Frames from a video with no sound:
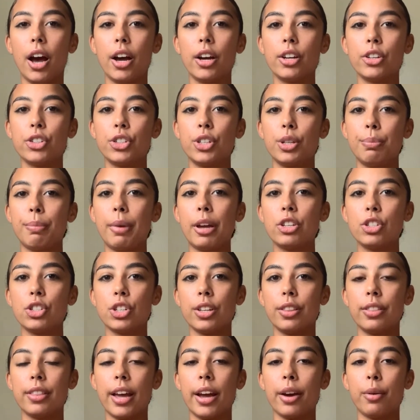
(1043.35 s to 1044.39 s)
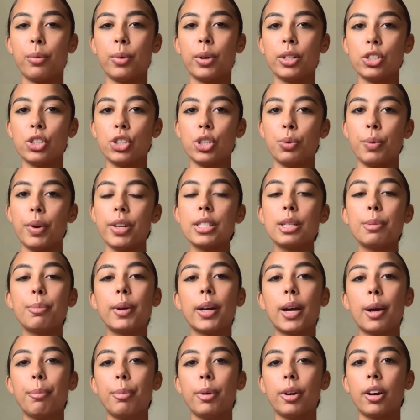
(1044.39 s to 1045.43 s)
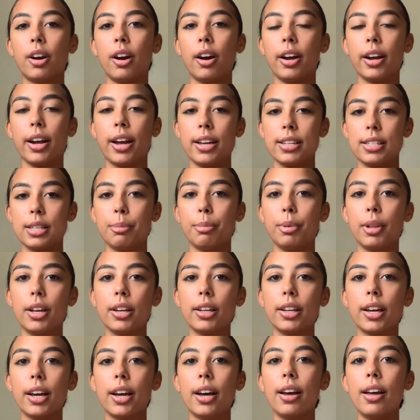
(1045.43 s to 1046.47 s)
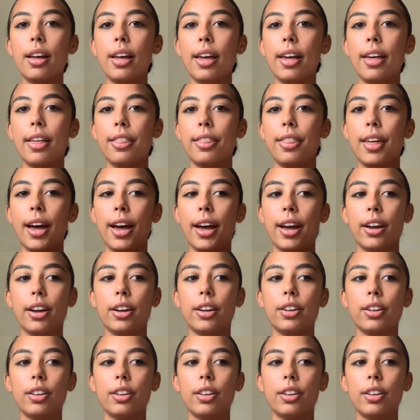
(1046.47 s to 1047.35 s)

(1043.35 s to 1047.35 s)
She mentioned that when she went to pick up her car in Casablanca, that